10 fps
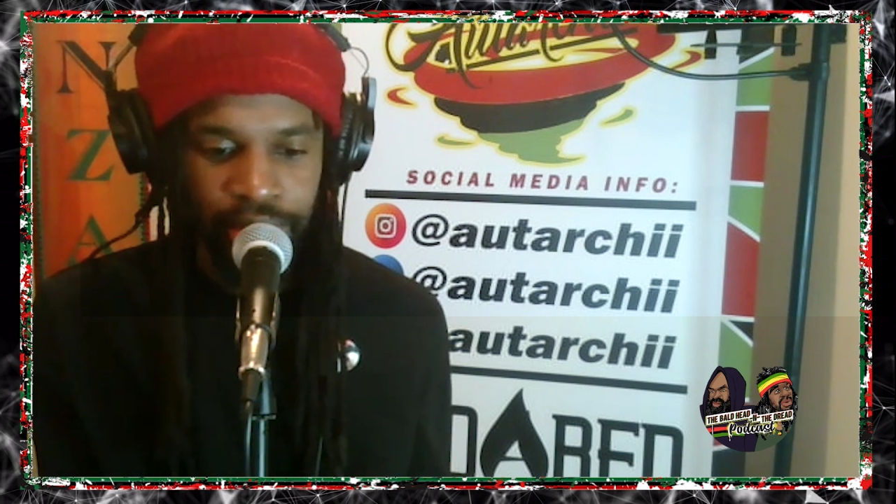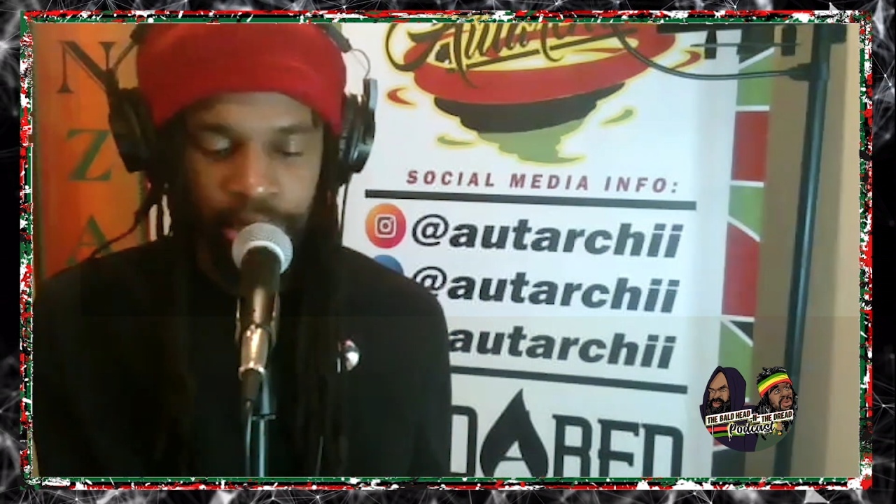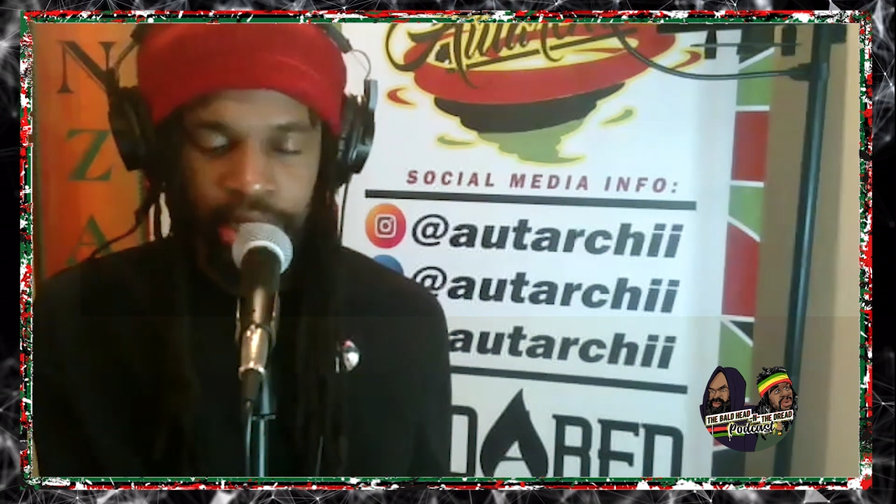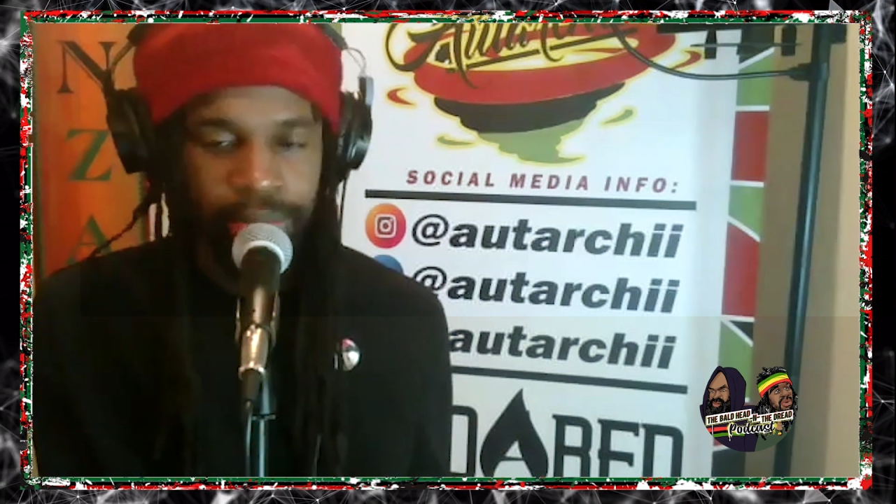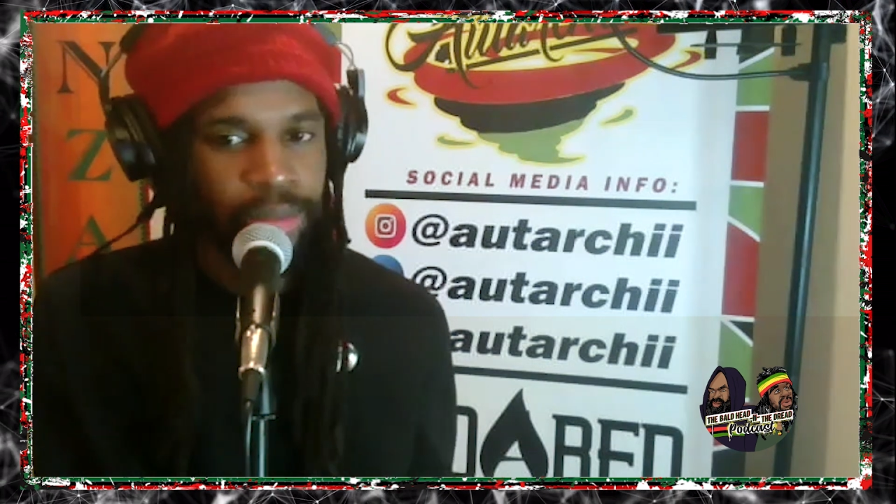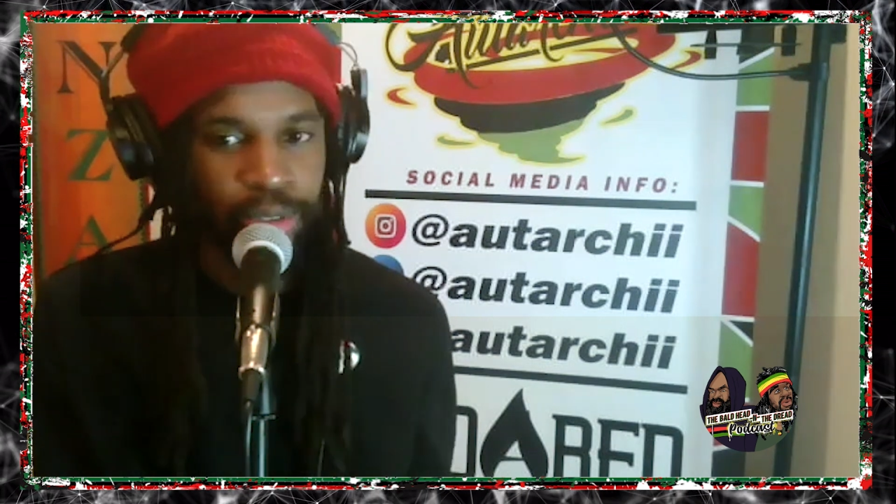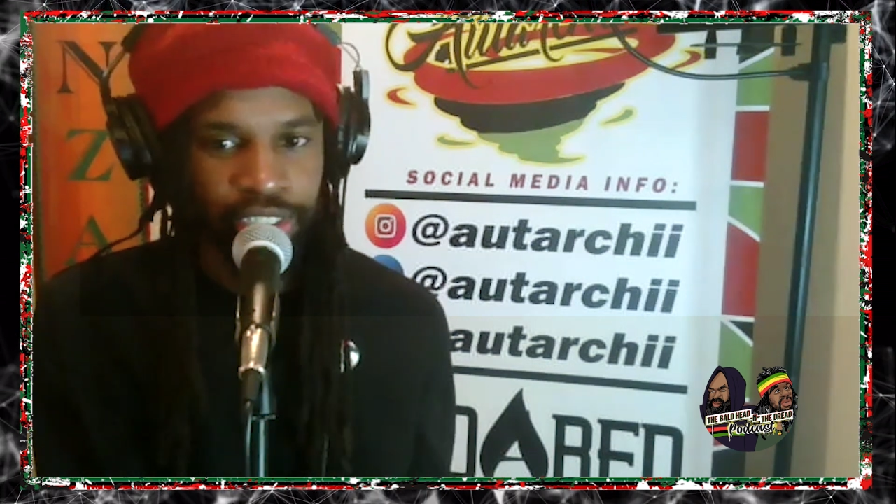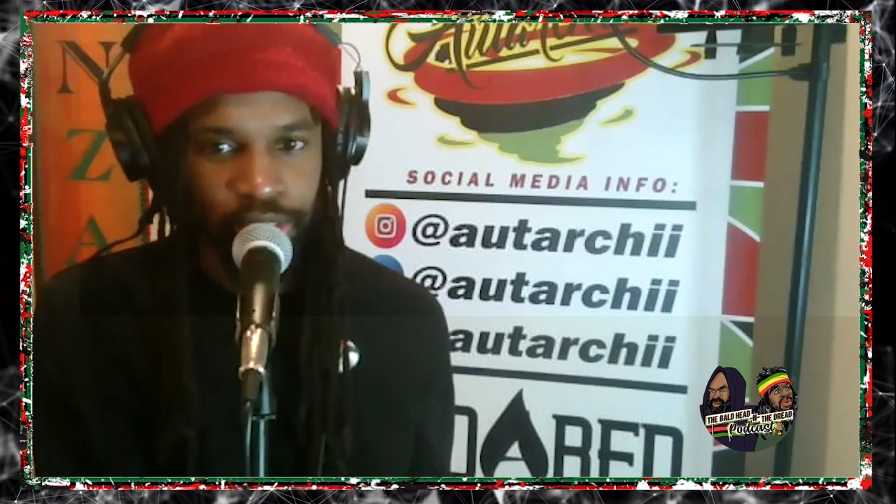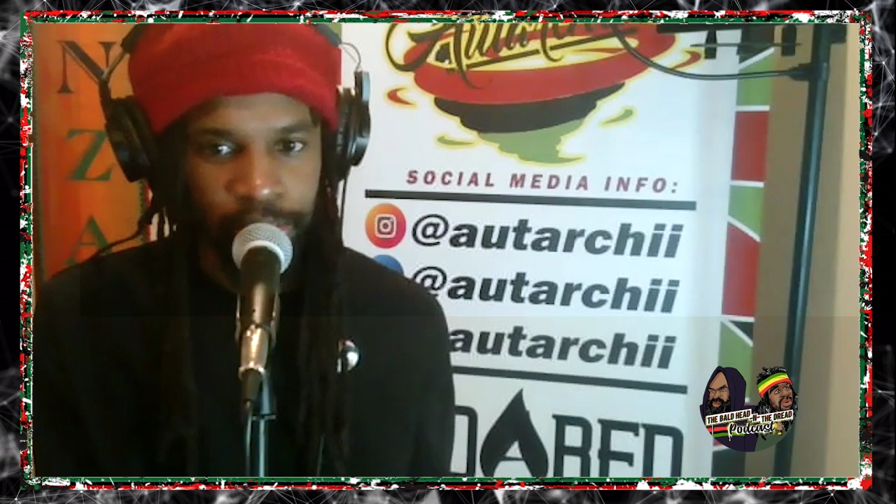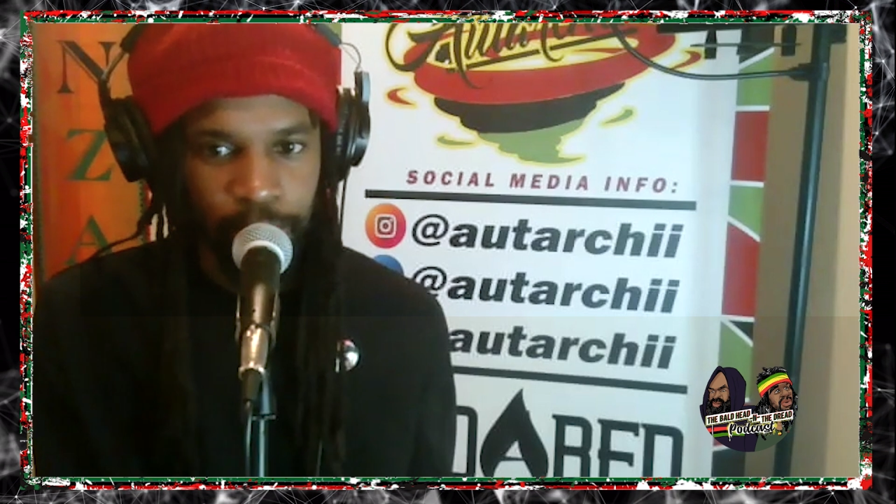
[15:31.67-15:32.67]
but him not
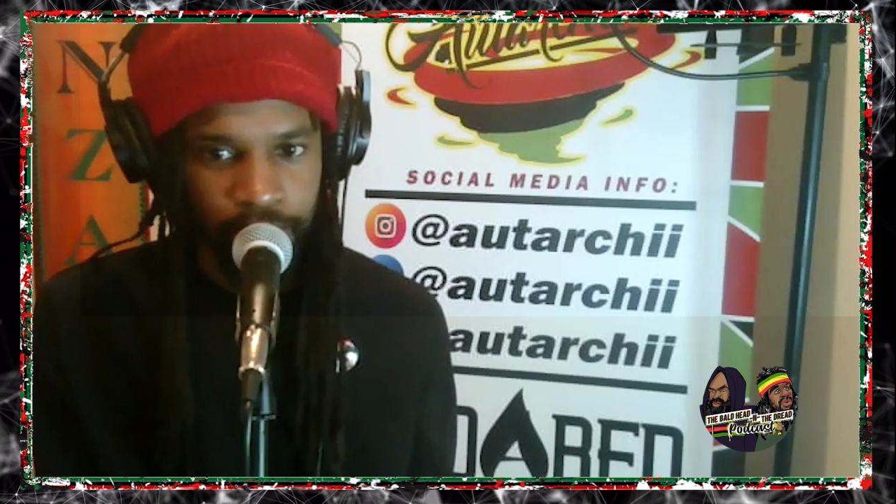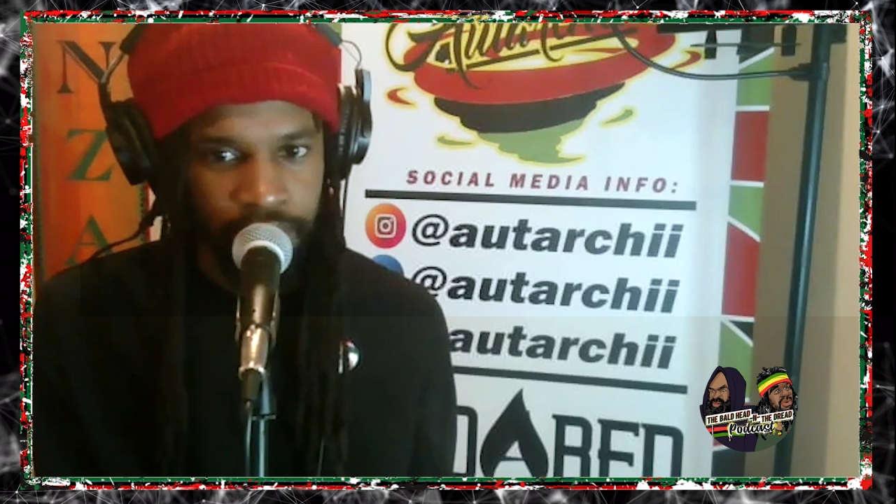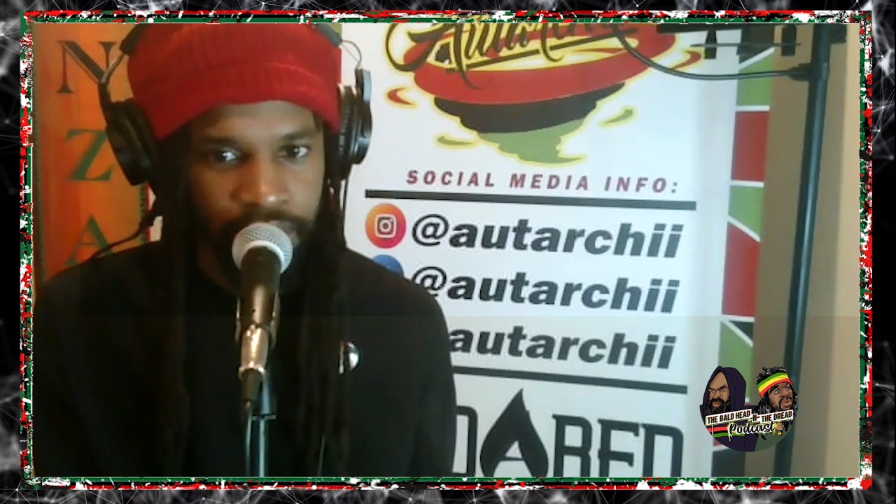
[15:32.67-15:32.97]
must know about it.